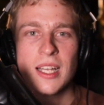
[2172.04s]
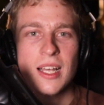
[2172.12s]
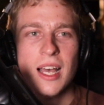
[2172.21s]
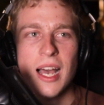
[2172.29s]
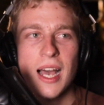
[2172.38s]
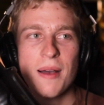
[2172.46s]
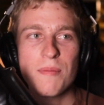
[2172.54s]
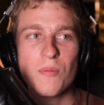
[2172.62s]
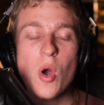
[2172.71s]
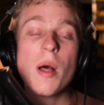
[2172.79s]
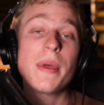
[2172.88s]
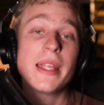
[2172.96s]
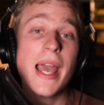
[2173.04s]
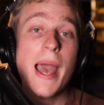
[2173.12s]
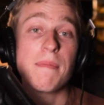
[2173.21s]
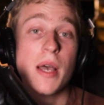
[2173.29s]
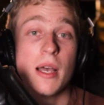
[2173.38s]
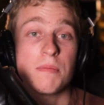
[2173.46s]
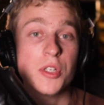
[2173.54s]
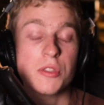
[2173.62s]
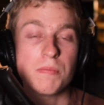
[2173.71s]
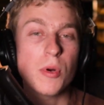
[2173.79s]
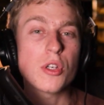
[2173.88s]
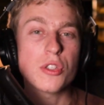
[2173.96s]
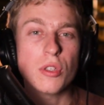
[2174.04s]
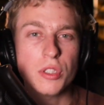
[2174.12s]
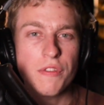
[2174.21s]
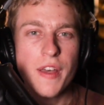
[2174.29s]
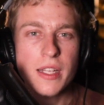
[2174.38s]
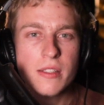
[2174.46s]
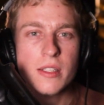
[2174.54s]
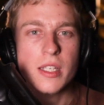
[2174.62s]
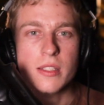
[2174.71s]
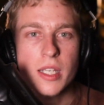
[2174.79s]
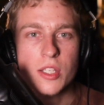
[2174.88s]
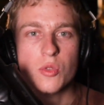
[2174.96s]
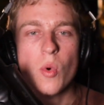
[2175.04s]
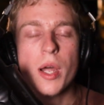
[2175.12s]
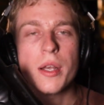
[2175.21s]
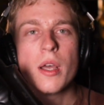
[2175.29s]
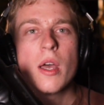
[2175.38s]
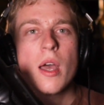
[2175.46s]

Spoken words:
Well, I mean, yeah, just personal defense is one.